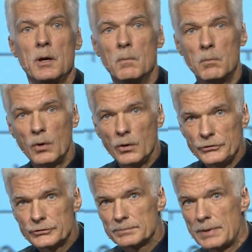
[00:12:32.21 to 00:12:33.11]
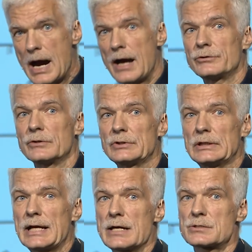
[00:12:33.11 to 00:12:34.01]
Most parts of the
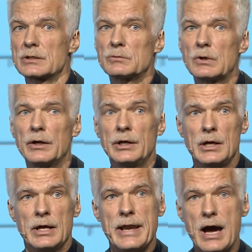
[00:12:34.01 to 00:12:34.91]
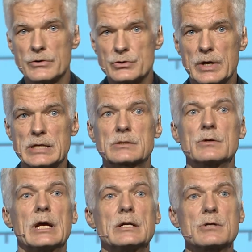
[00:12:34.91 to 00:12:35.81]
industrial world now do as
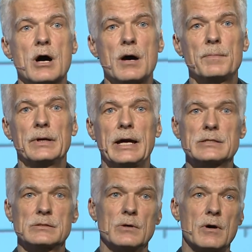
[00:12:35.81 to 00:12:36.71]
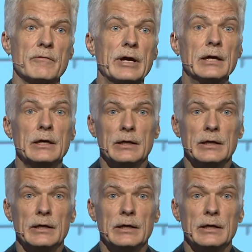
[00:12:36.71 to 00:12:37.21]
good a job as Norway